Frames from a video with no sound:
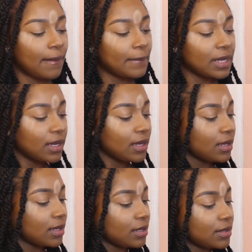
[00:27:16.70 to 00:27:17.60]
But
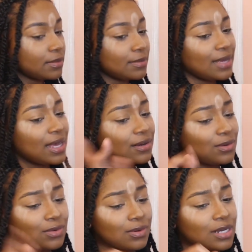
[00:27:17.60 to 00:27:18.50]
I
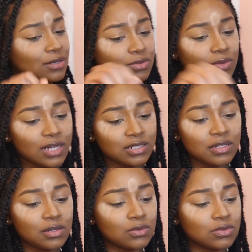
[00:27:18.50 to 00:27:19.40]
don't know how to do
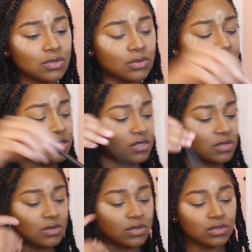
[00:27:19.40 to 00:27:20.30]
eyeshadow, so we just
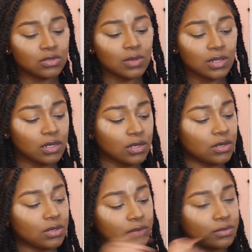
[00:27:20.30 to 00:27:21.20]
gonna do a
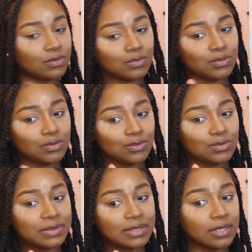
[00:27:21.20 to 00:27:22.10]
little
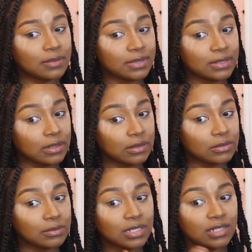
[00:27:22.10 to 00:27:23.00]

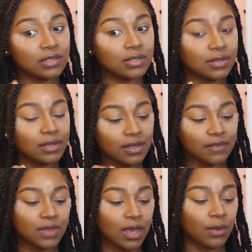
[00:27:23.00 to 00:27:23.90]
something and
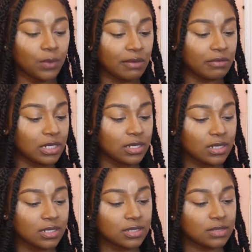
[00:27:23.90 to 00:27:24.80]
leave that where it
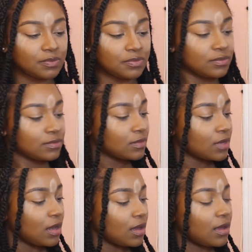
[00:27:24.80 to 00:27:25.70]
is.
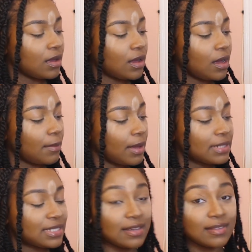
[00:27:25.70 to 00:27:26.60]
I'm
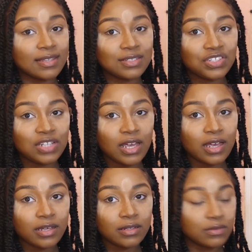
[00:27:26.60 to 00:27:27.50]
gonna take this
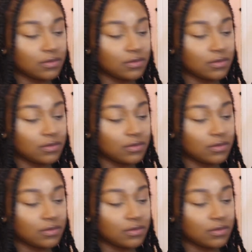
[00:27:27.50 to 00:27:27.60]
shade,